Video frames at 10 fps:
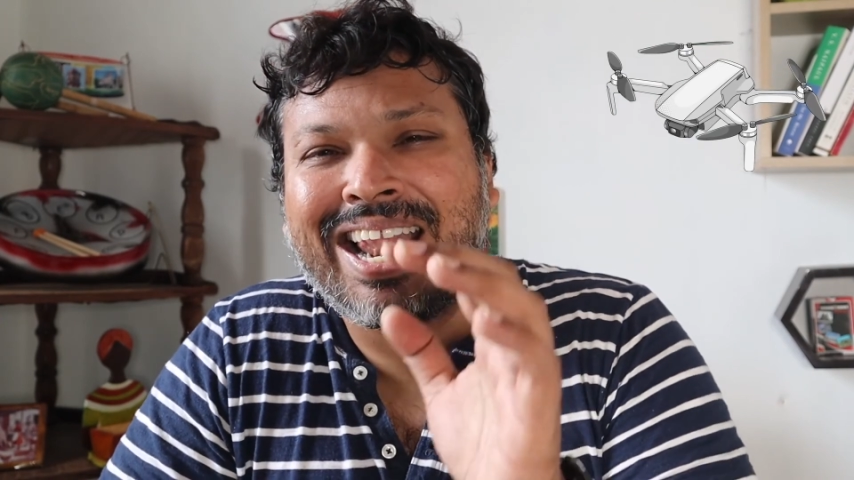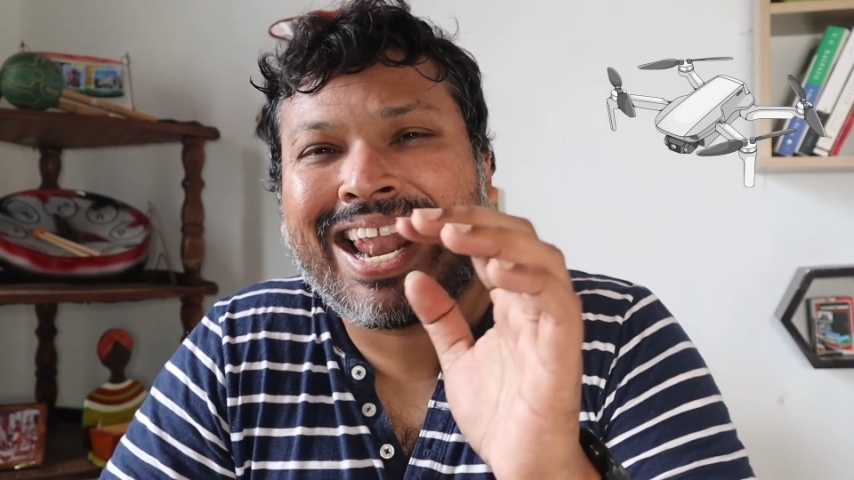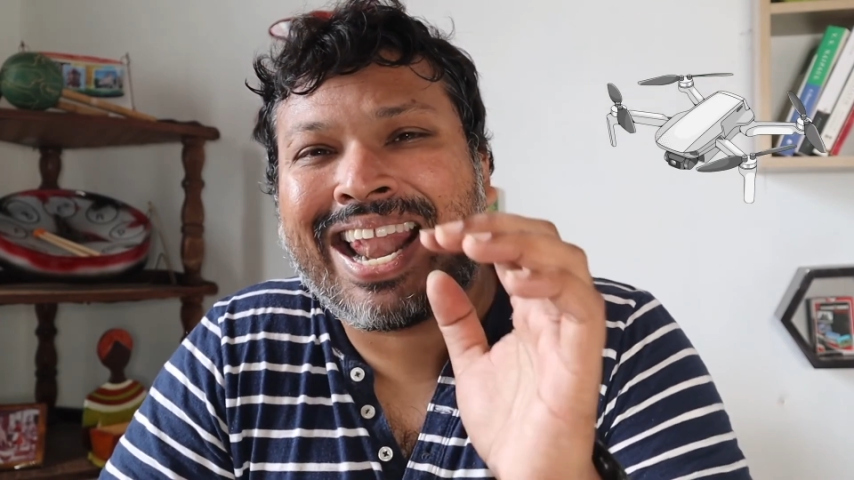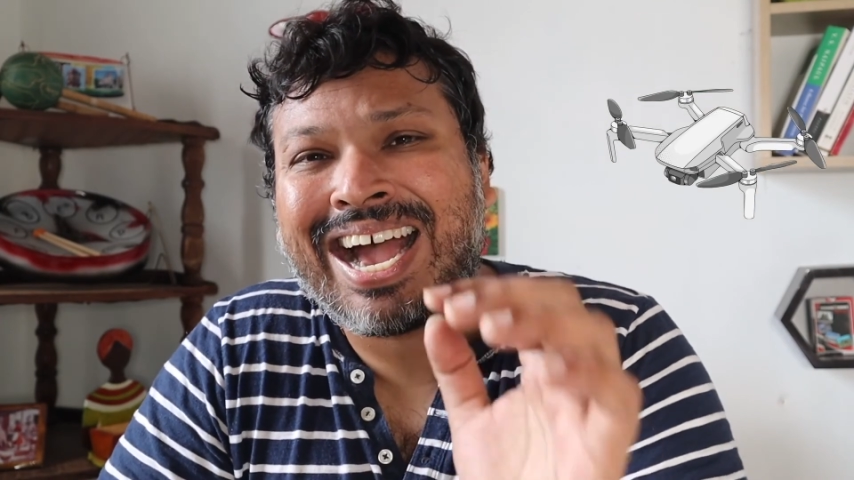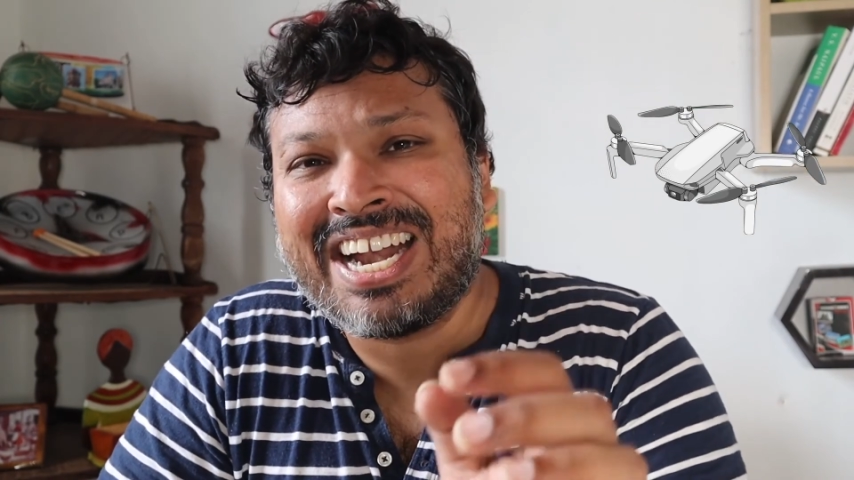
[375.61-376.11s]

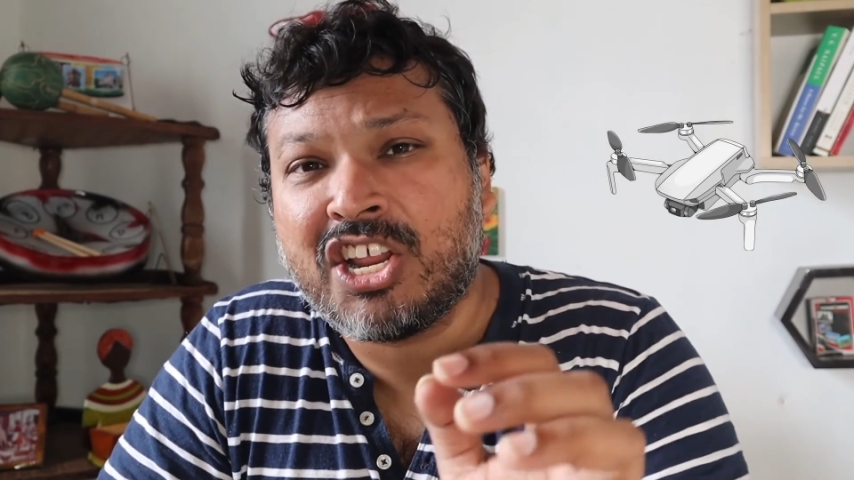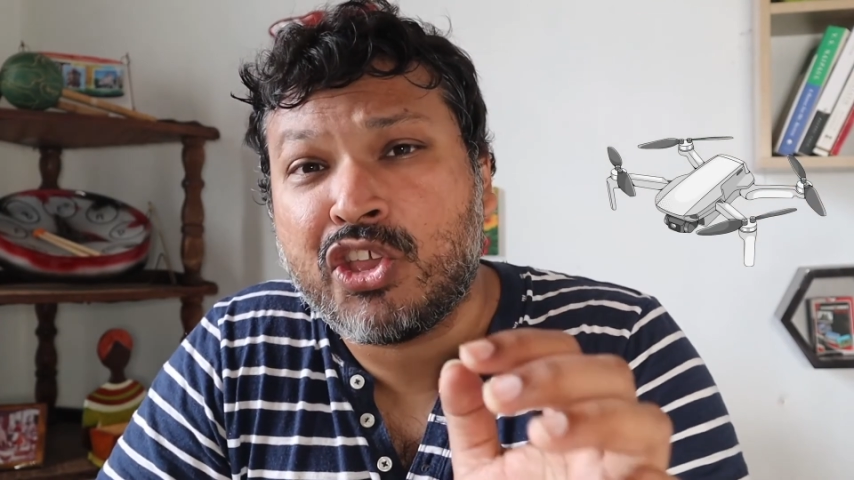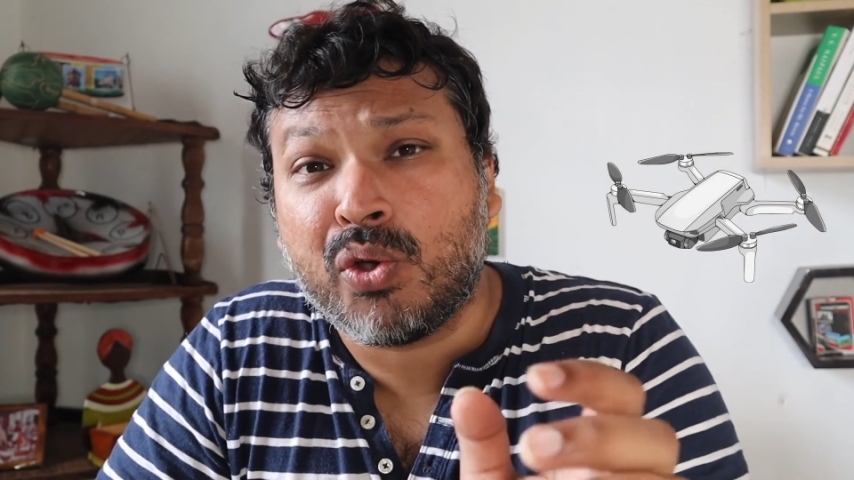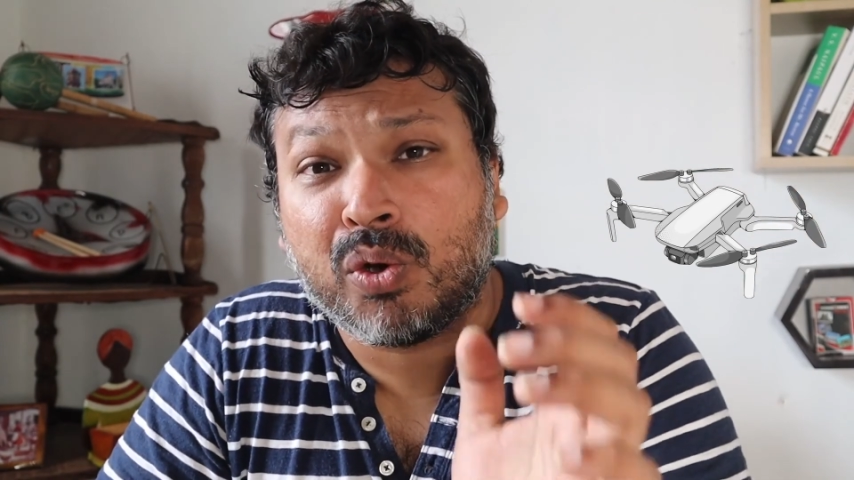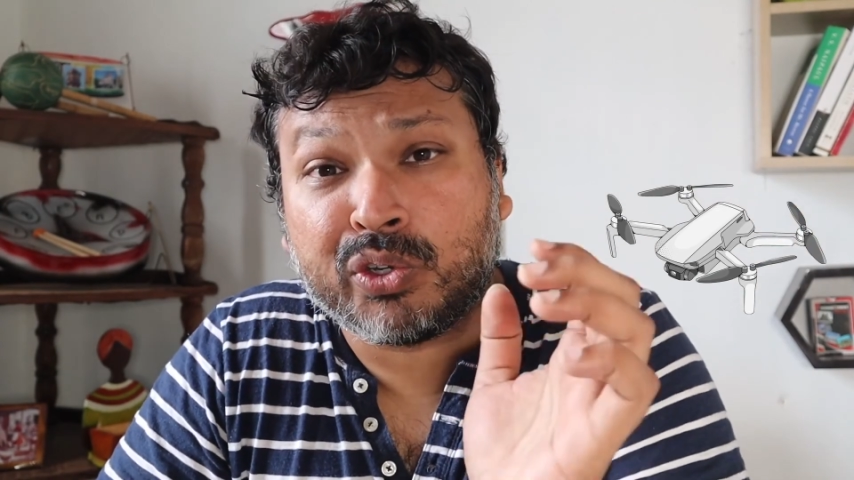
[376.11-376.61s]
land
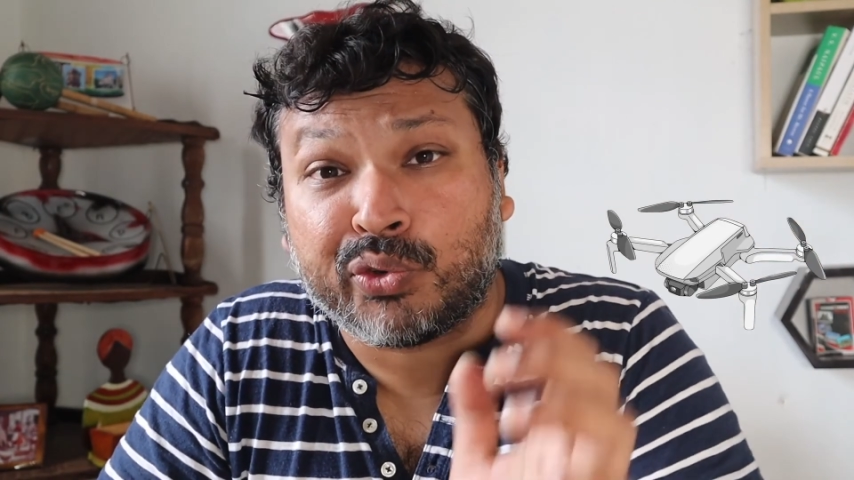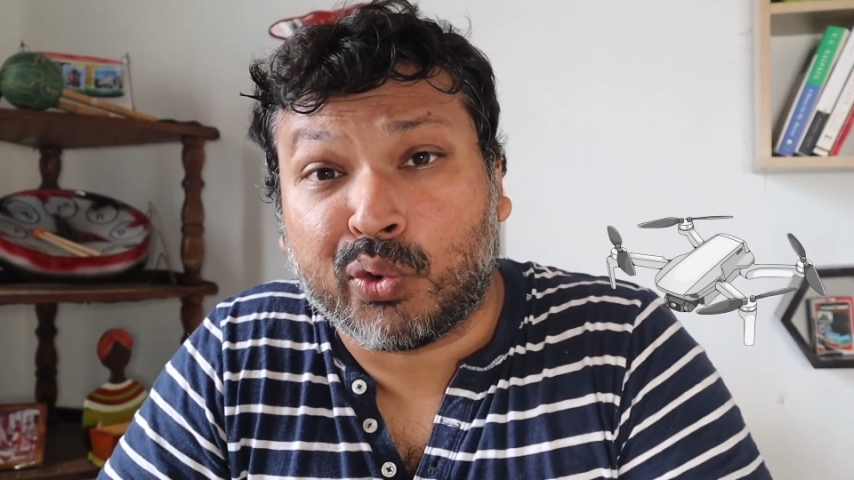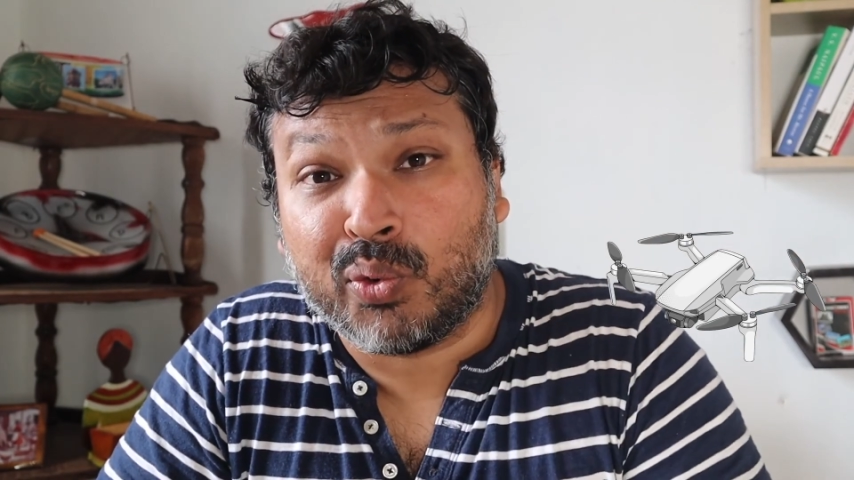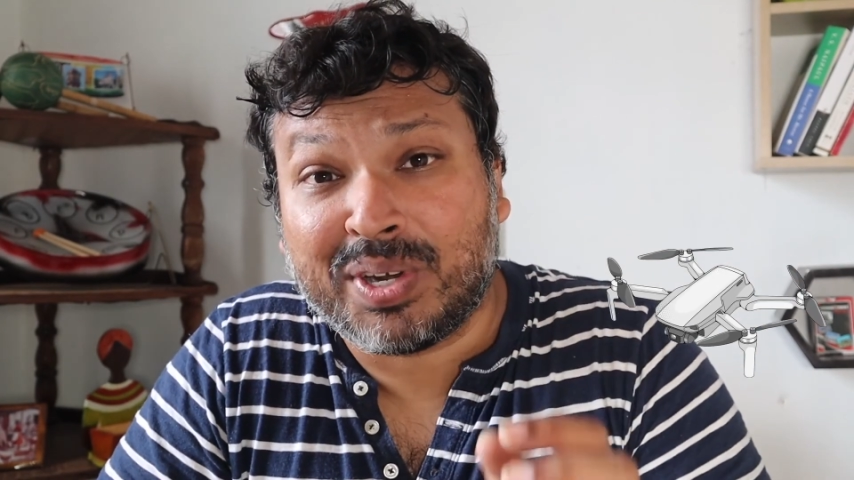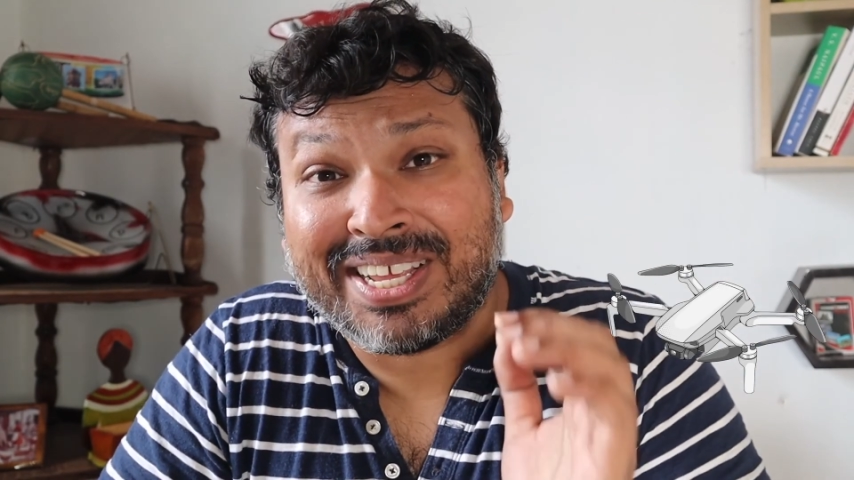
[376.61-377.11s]
your
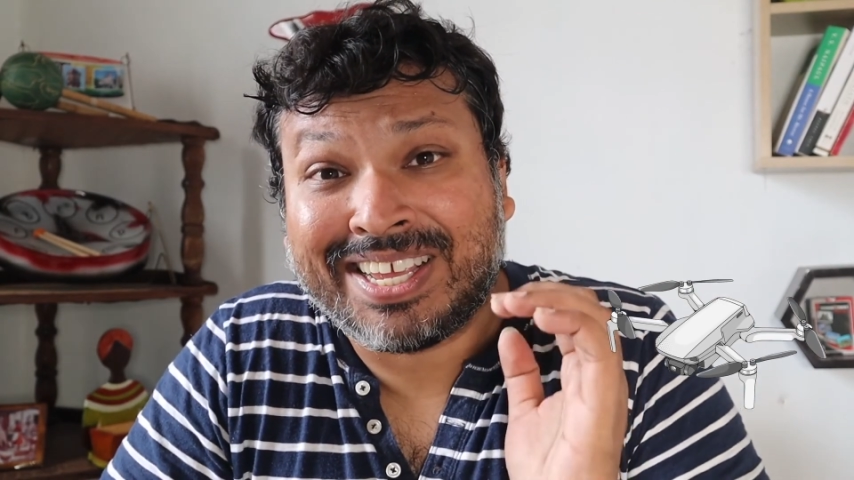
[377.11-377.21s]
drone